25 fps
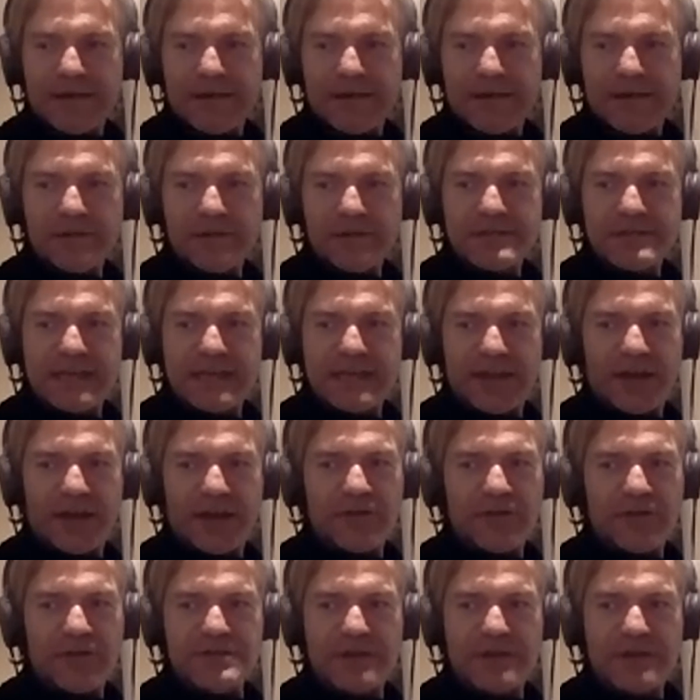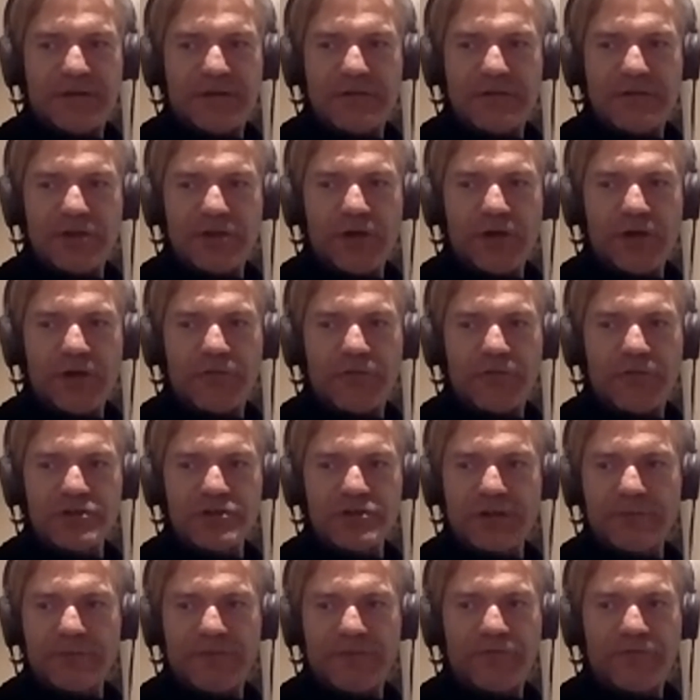Hull City out because uh, your first
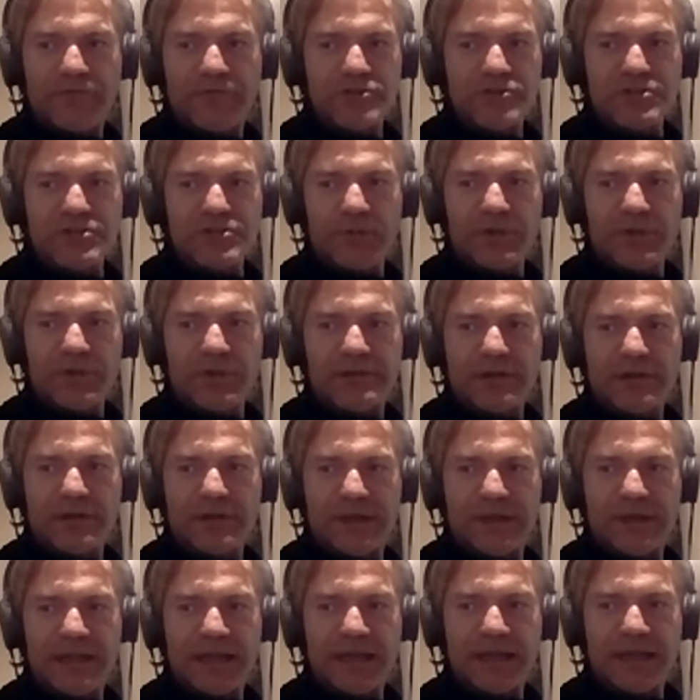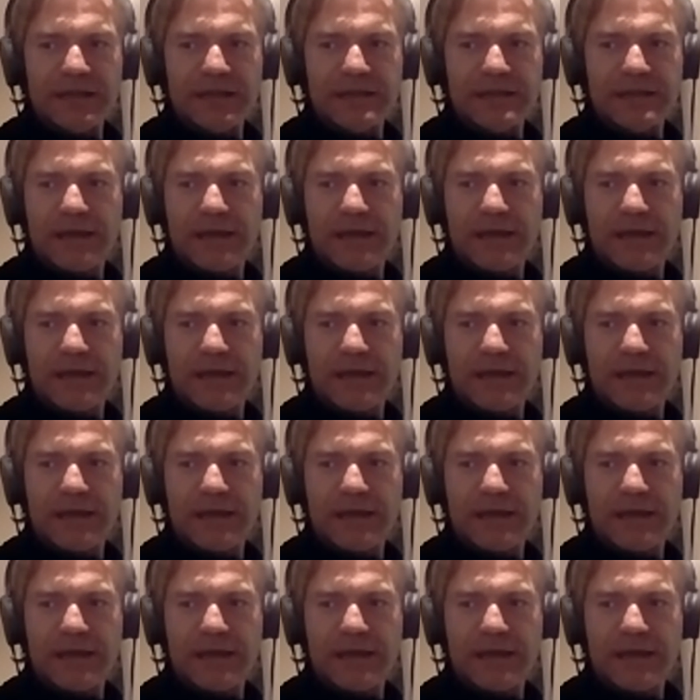cl- my first club in England.